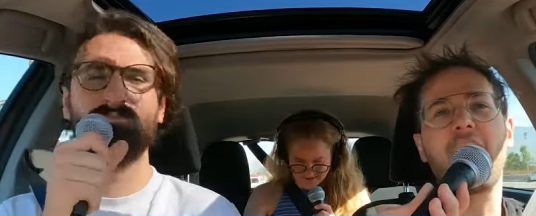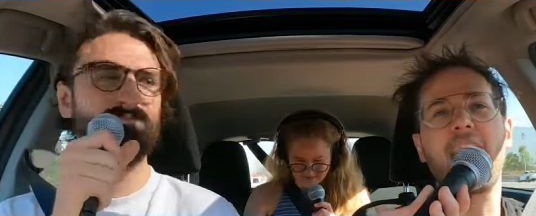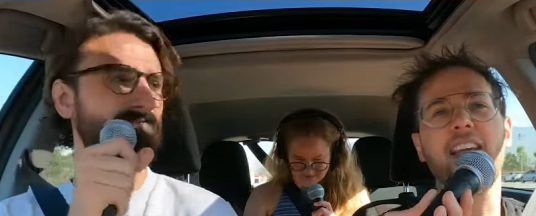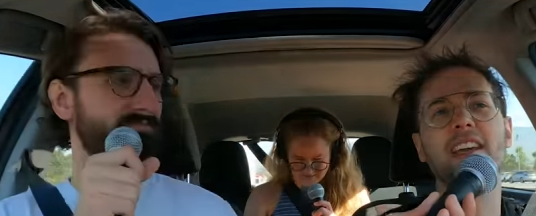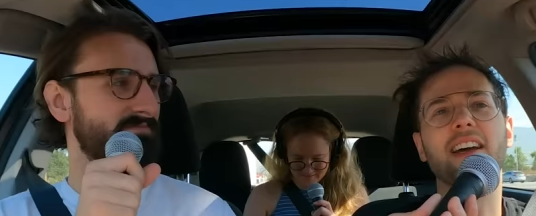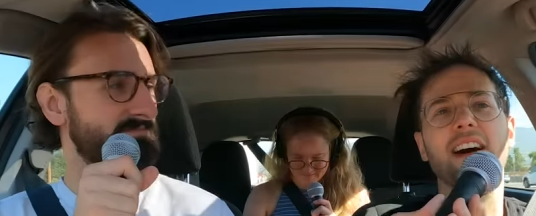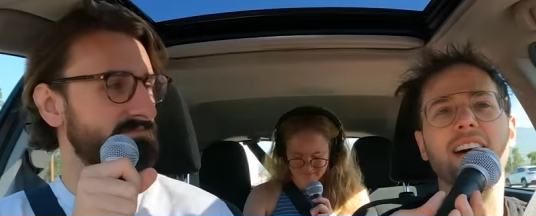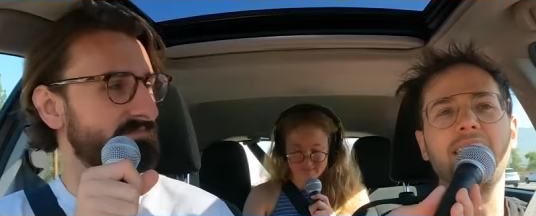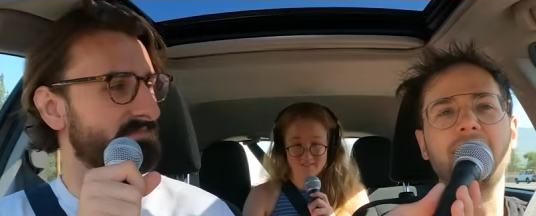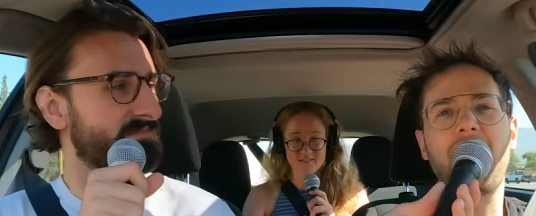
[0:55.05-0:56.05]
Speaker 1: had a
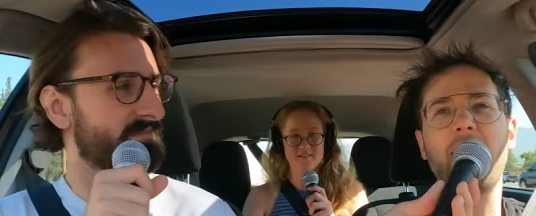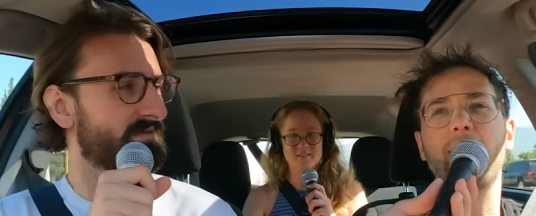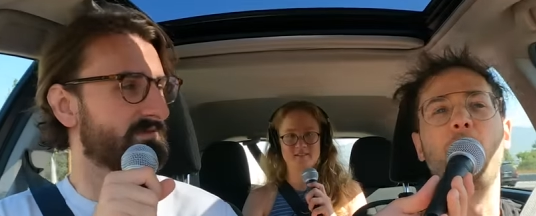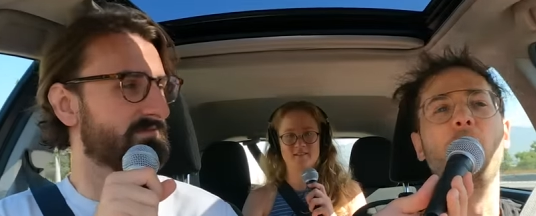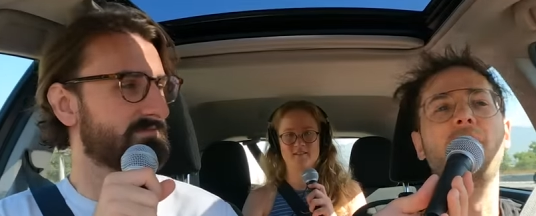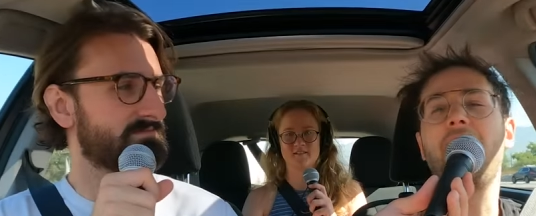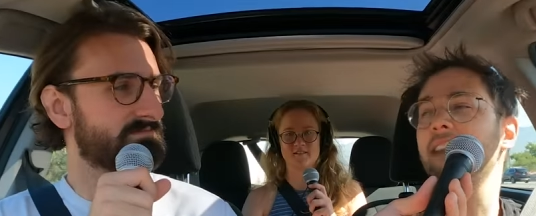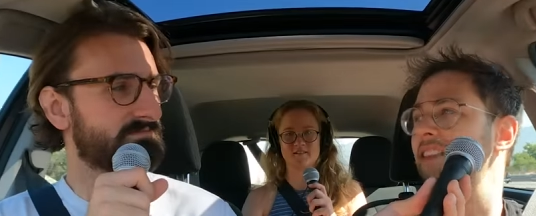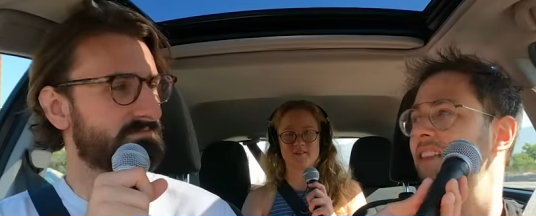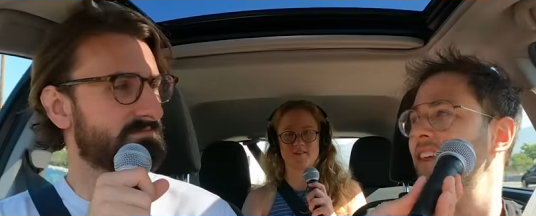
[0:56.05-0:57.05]
uh, a tadpole
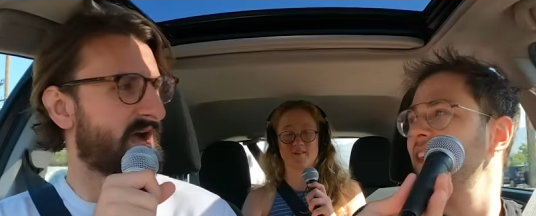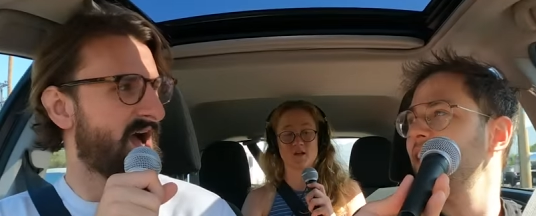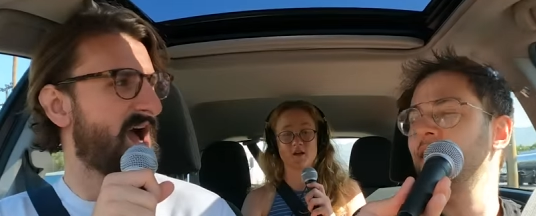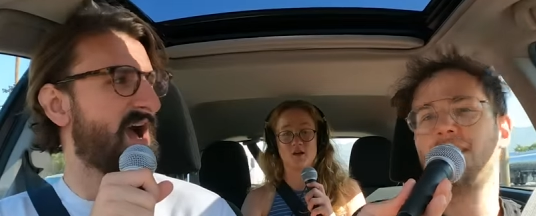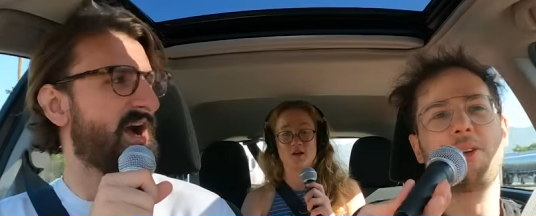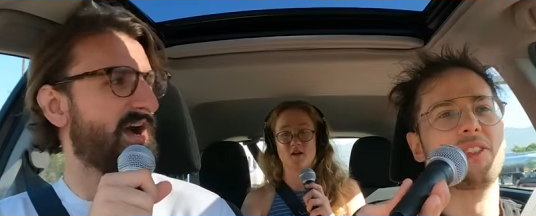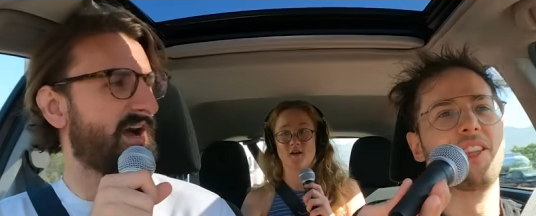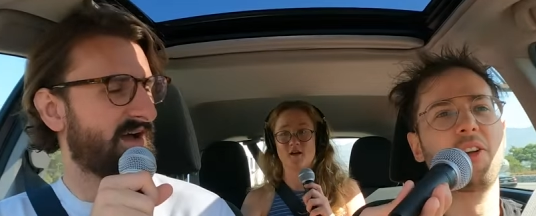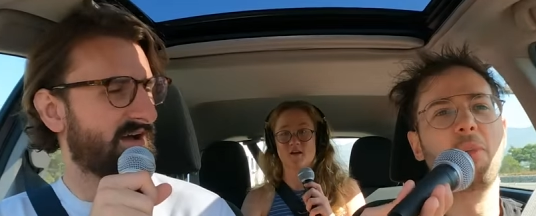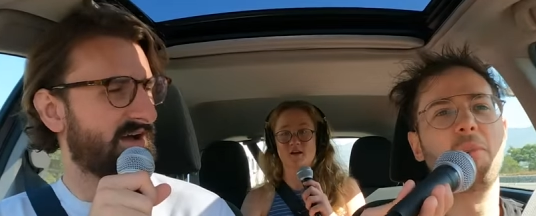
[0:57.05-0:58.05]
net. There was
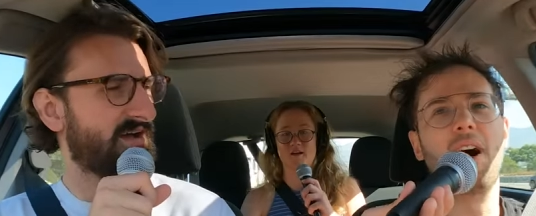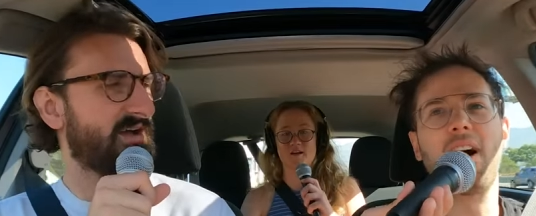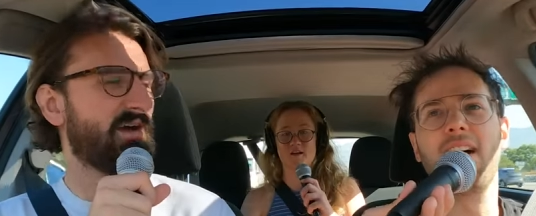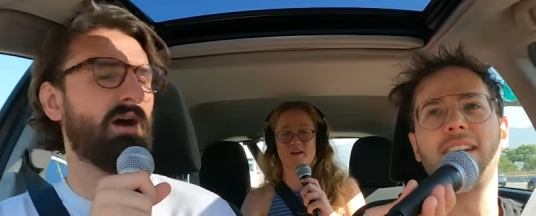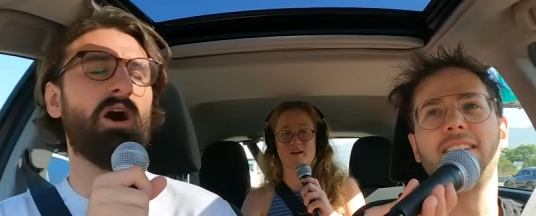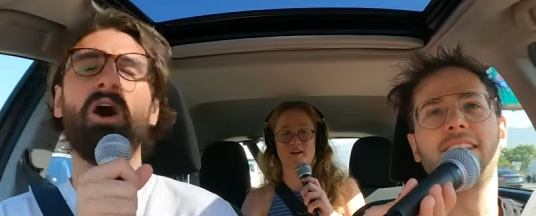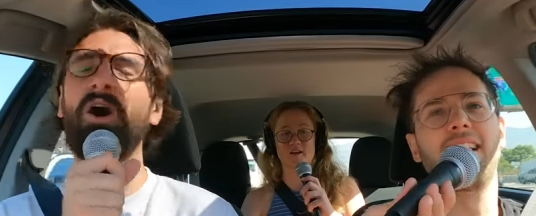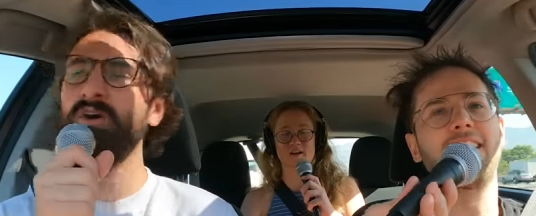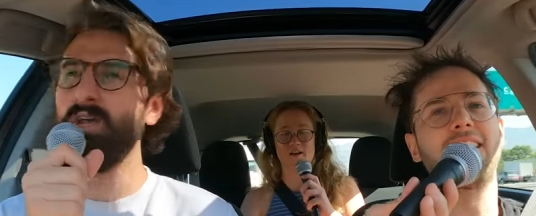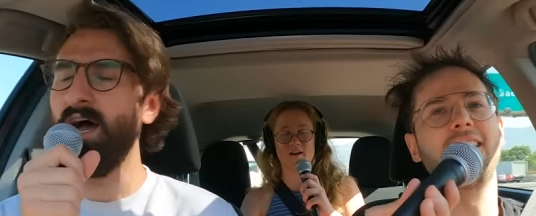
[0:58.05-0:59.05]
a little pond
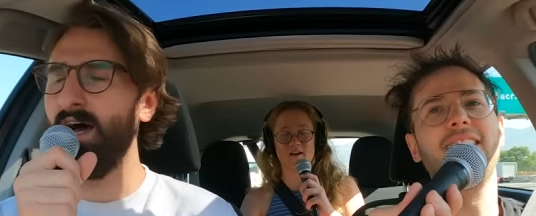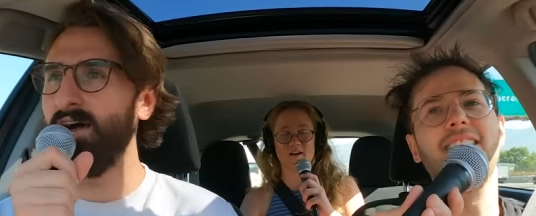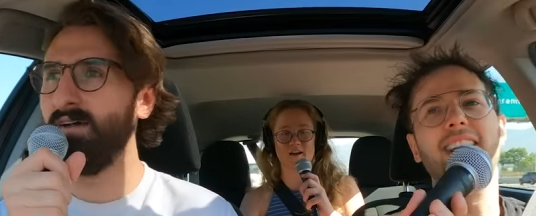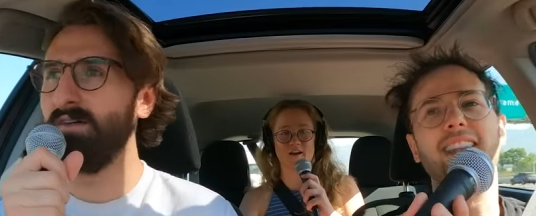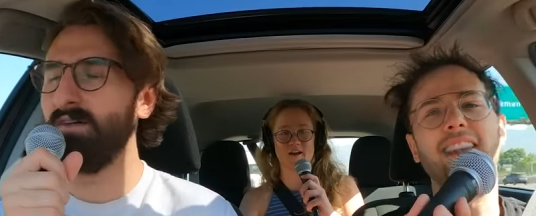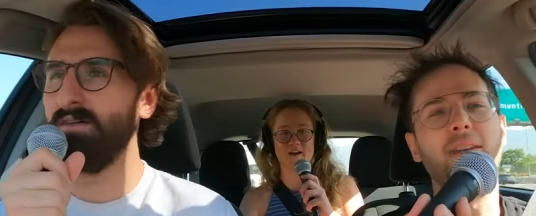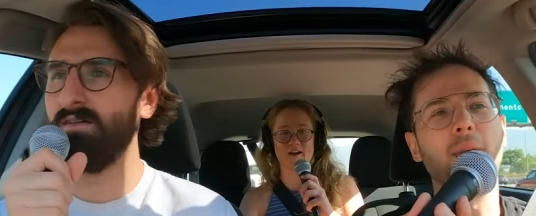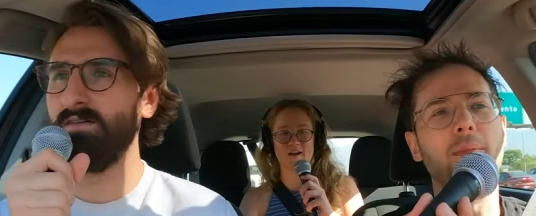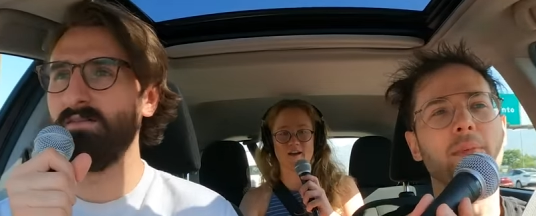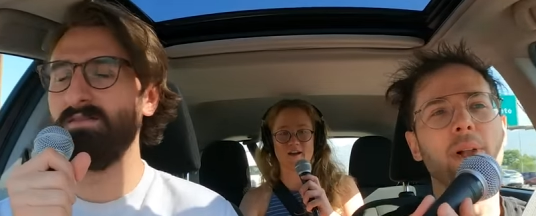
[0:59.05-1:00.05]
oh, at yeah. the at the end of
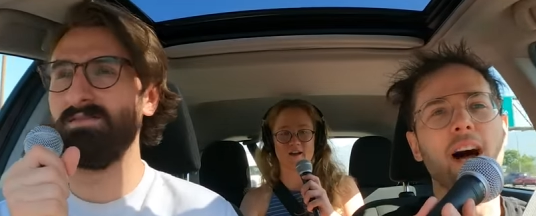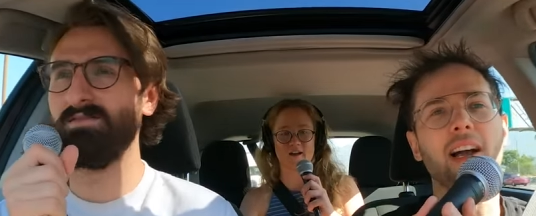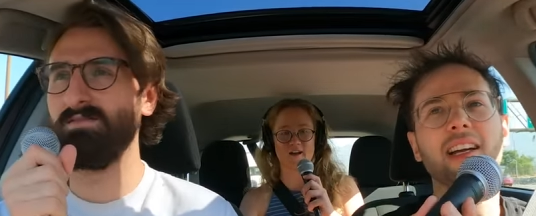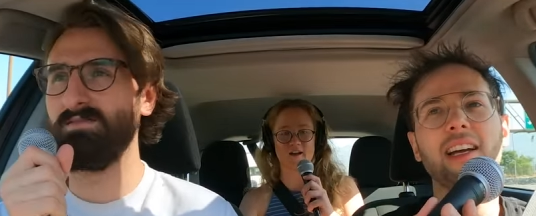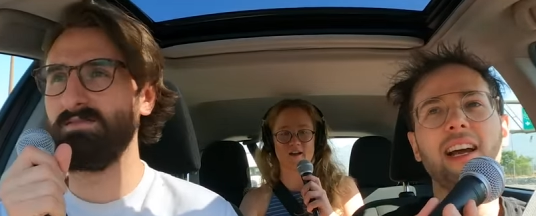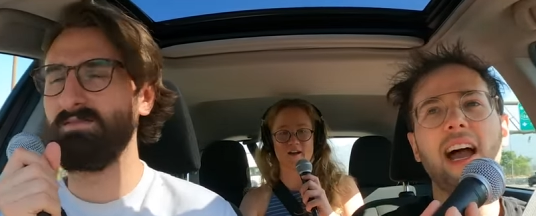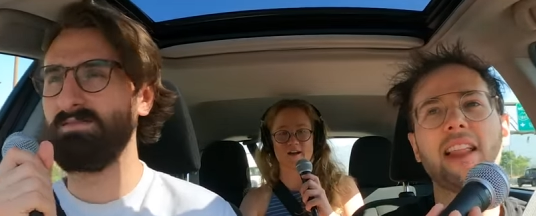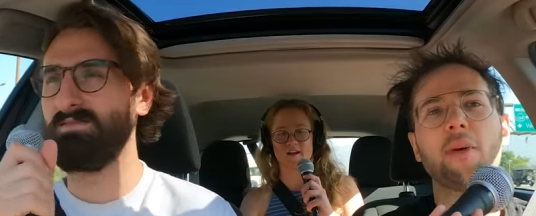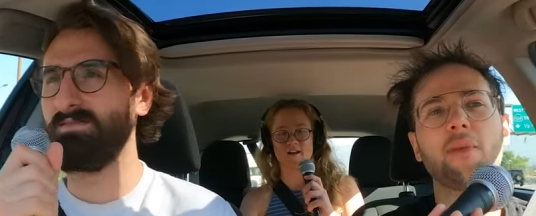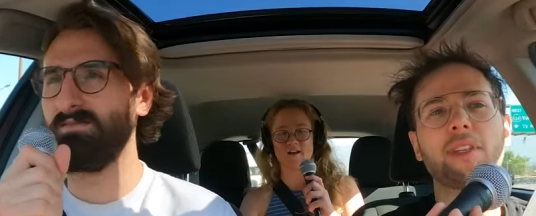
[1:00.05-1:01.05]
my block,
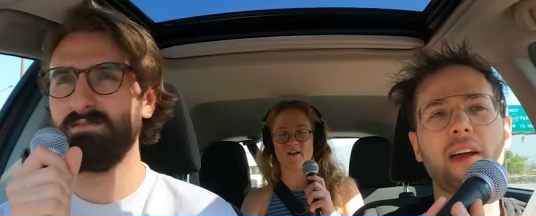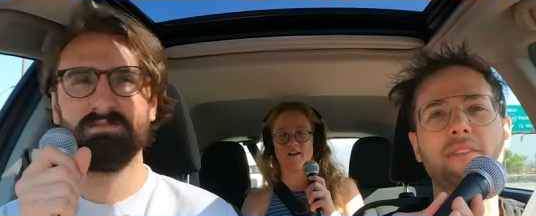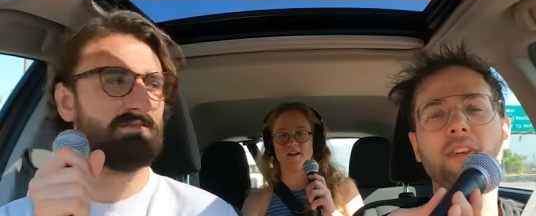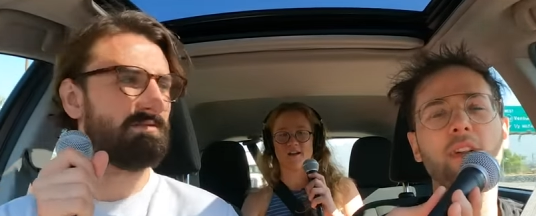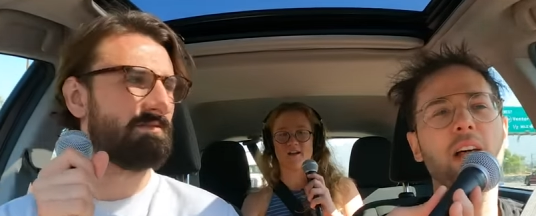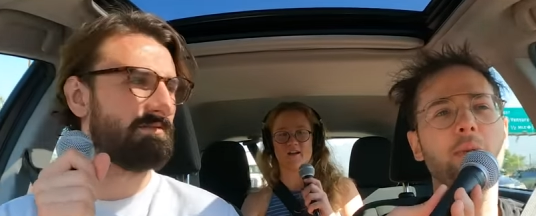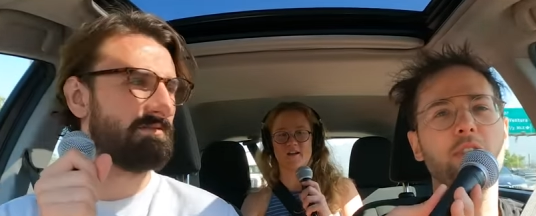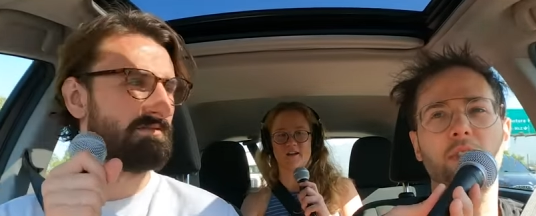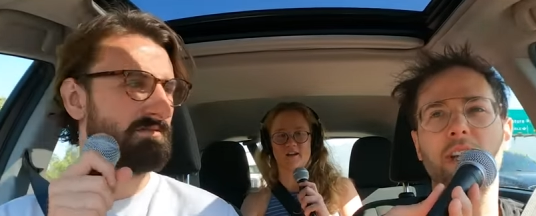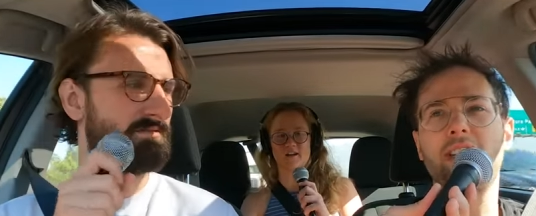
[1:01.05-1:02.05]
and there was. I feel like
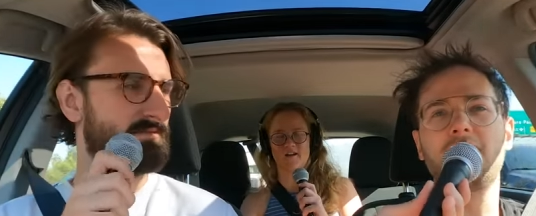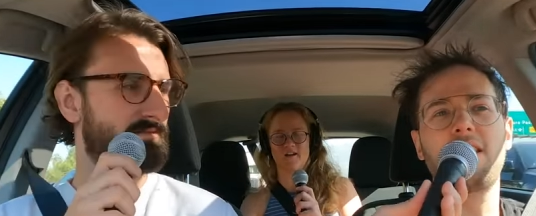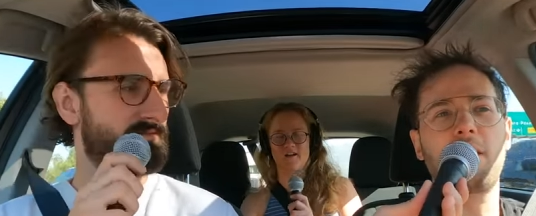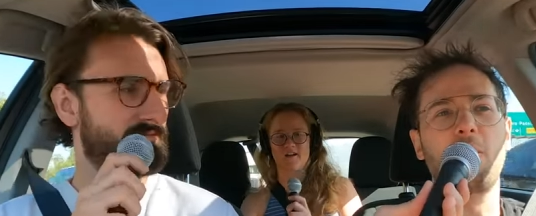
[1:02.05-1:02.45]
what's crazy is that there